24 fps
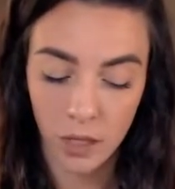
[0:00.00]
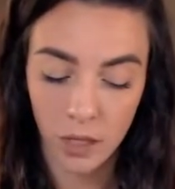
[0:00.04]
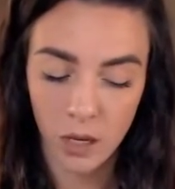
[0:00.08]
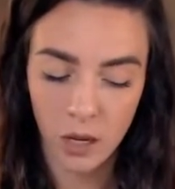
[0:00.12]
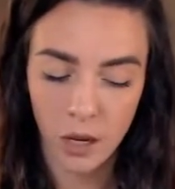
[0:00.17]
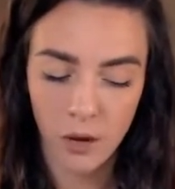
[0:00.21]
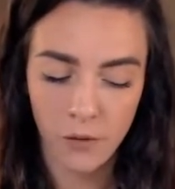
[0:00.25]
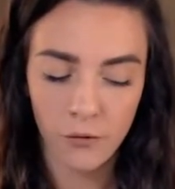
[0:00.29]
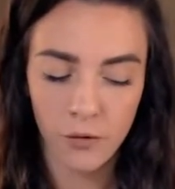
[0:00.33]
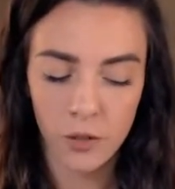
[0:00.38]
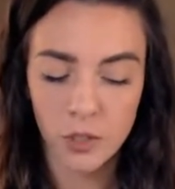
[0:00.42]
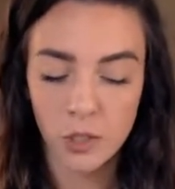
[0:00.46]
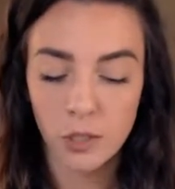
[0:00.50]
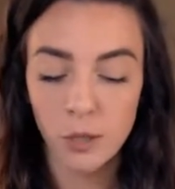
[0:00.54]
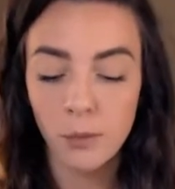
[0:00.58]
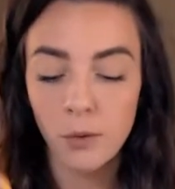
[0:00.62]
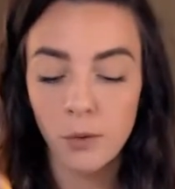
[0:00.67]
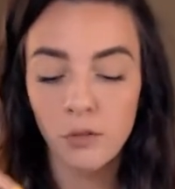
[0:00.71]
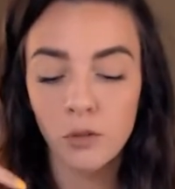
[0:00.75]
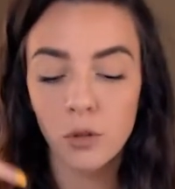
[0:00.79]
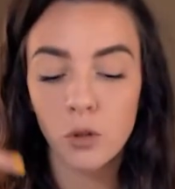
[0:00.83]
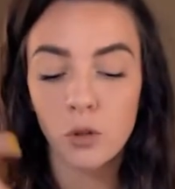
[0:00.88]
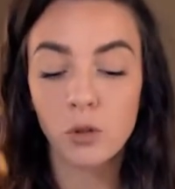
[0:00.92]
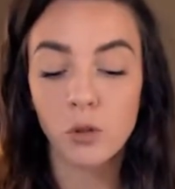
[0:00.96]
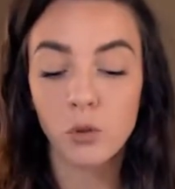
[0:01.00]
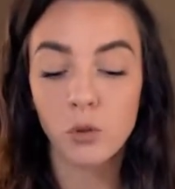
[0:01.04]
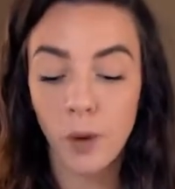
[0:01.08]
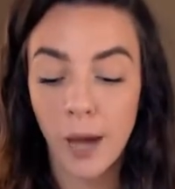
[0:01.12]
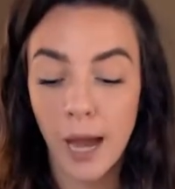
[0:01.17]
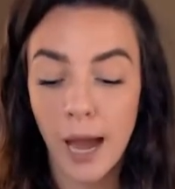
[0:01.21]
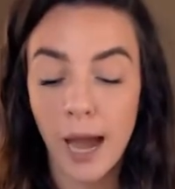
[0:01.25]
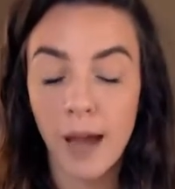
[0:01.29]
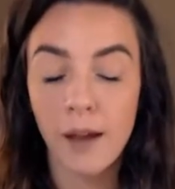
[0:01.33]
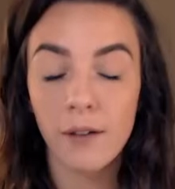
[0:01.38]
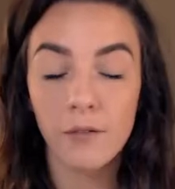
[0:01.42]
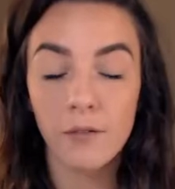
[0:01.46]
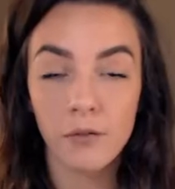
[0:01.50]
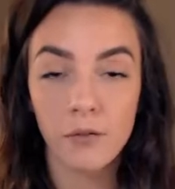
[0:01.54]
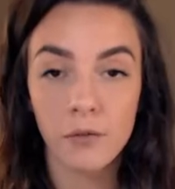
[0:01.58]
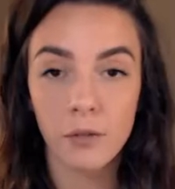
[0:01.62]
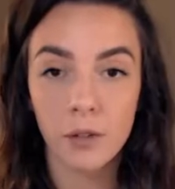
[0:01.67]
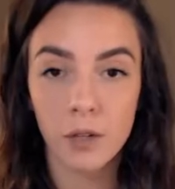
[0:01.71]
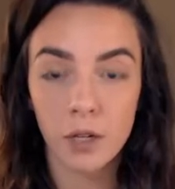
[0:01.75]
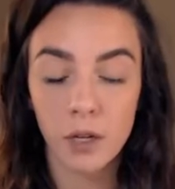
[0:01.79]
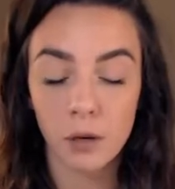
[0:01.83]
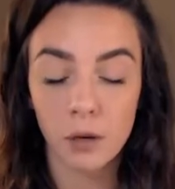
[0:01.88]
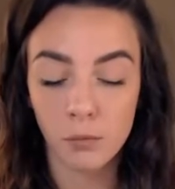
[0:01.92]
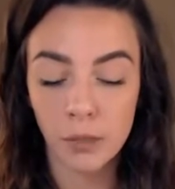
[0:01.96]
For some of you, you have
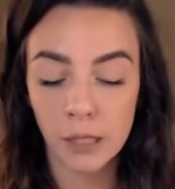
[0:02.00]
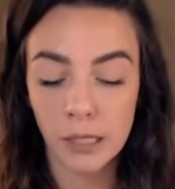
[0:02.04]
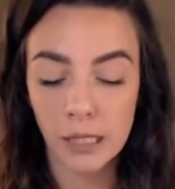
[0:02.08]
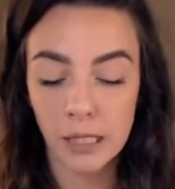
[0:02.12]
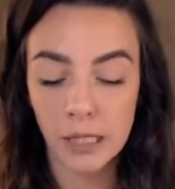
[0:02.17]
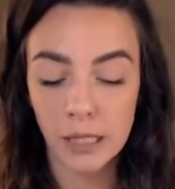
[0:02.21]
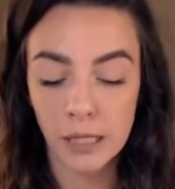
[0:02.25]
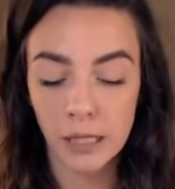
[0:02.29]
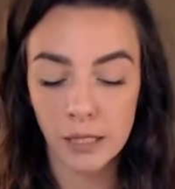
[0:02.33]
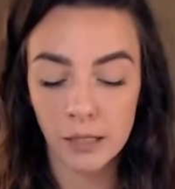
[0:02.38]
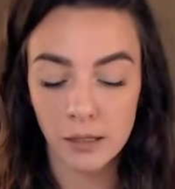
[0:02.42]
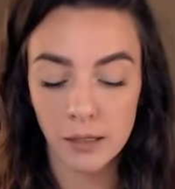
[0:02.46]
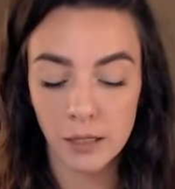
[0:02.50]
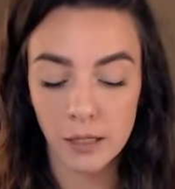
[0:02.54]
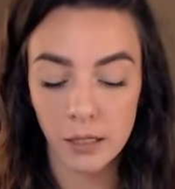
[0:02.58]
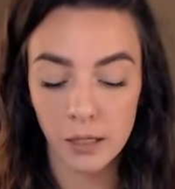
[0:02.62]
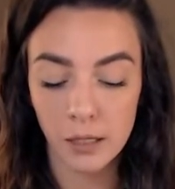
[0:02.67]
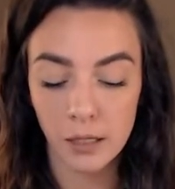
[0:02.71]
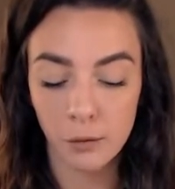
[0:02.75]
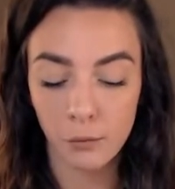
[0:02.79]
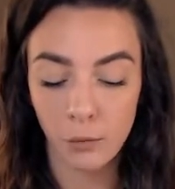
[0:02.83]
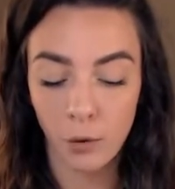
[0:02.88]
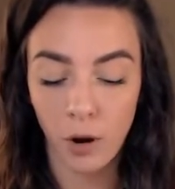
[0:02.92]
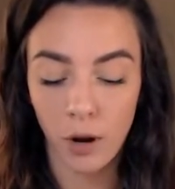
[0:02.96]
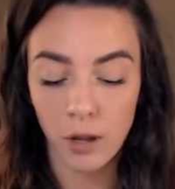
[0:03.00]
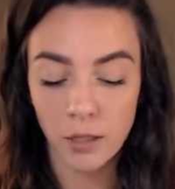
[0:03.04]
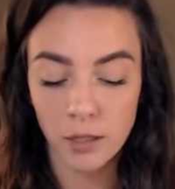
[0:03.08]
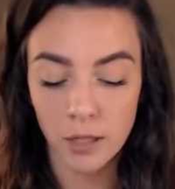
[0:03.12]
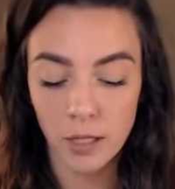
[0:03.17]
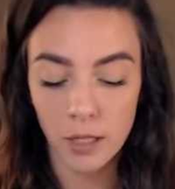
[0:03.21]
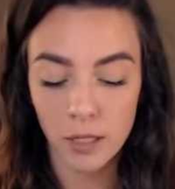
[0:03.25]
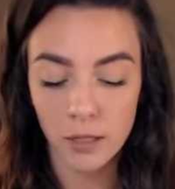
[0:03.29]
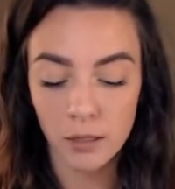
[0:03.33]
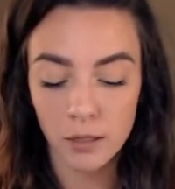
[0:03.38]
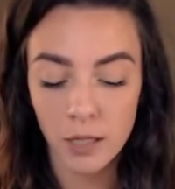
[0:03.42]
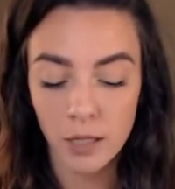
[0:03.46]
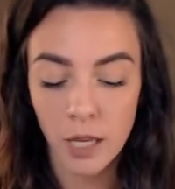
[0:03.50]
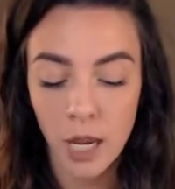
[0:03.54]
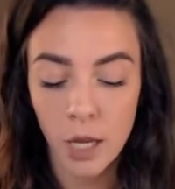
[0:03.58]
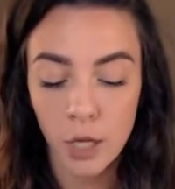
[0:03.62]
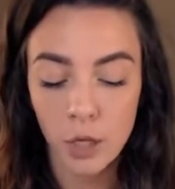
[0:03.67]
completed this healing process.